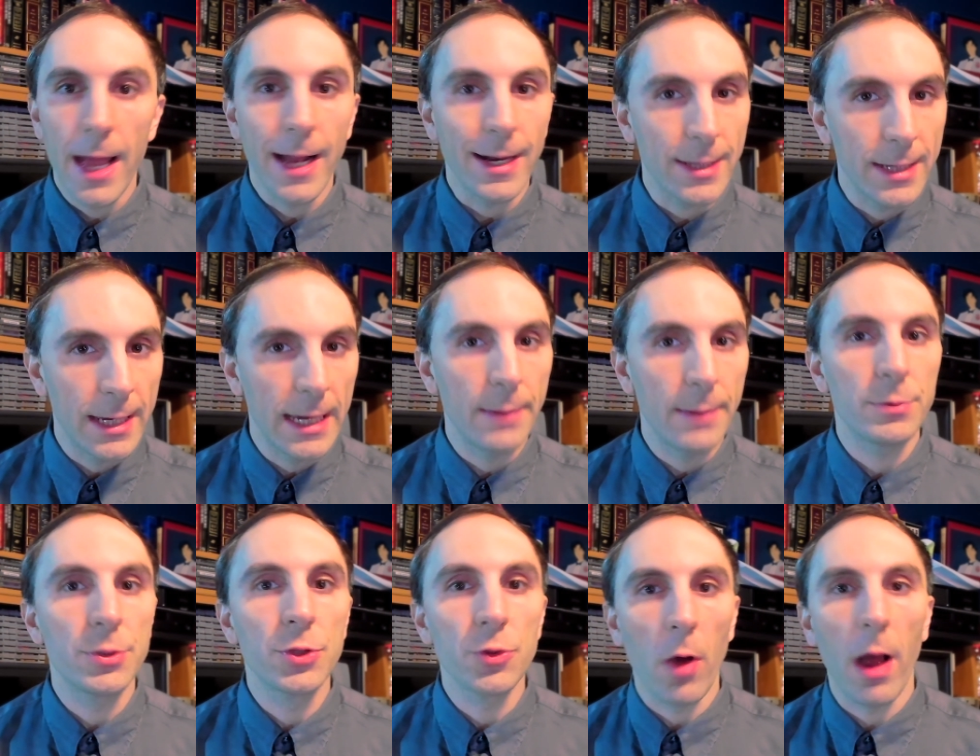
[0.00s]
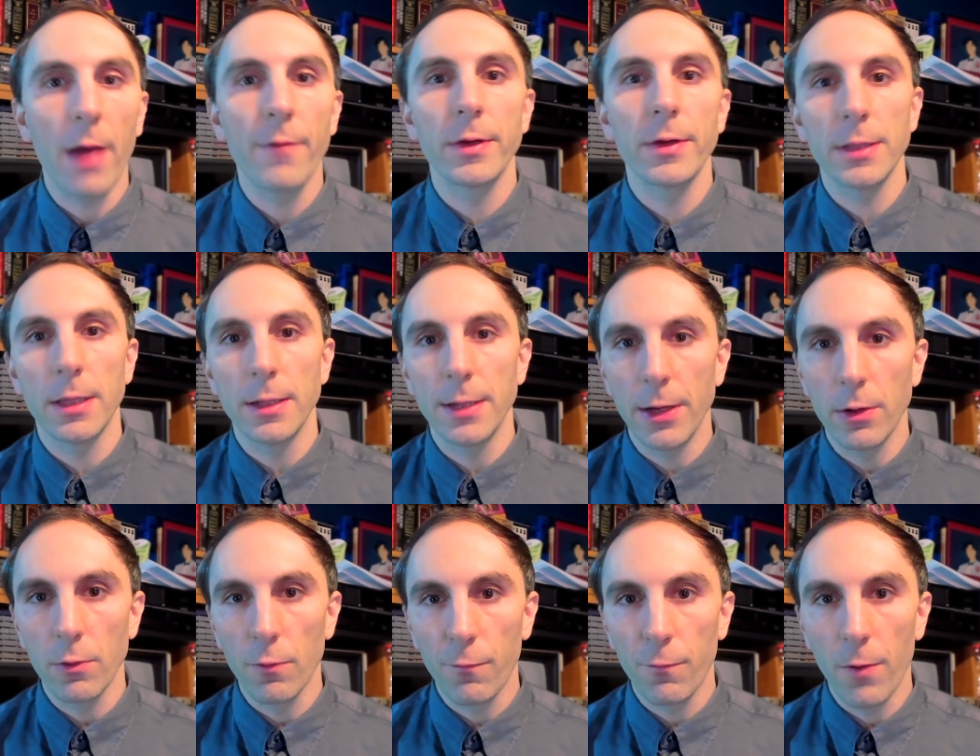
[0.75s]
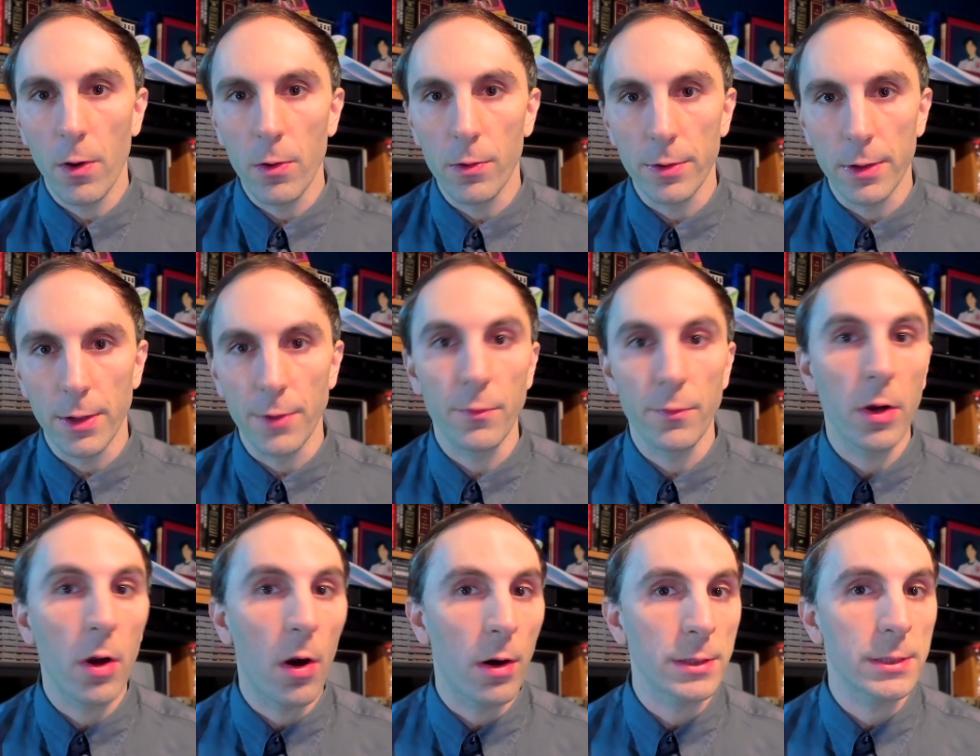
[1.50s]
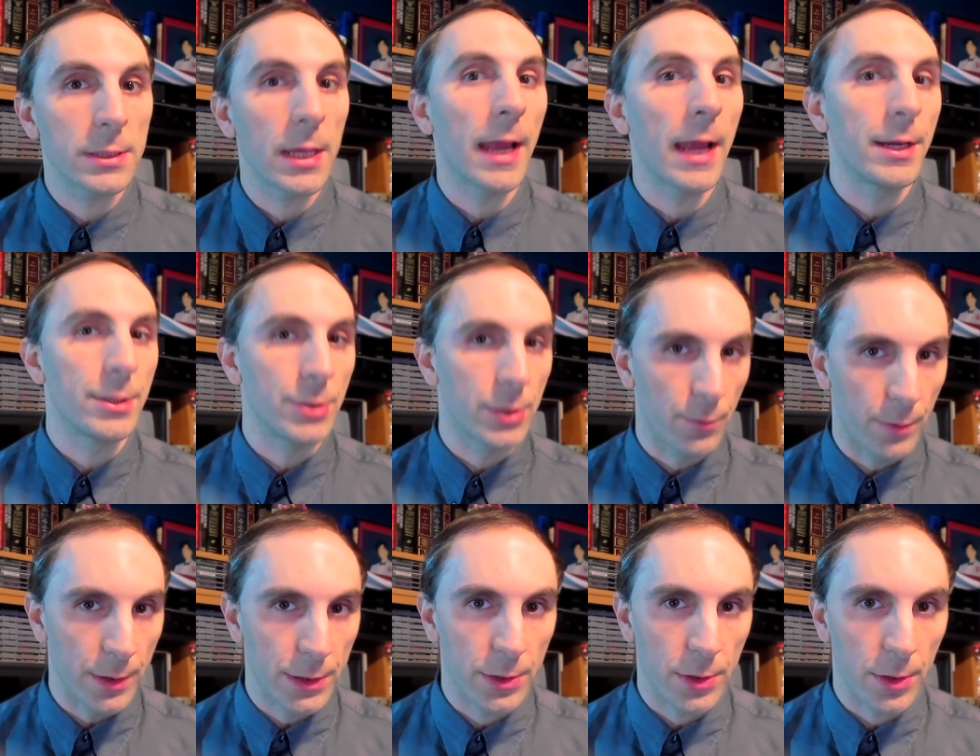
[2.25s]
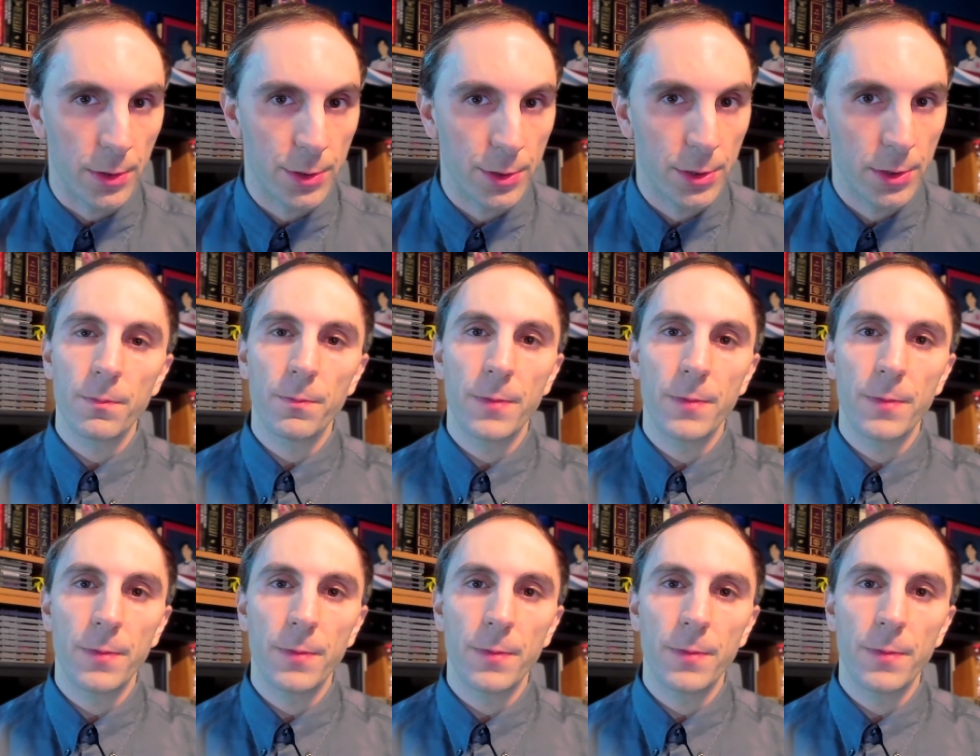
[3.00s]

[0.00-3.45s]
and keep driving the needle forward in regards to aging research.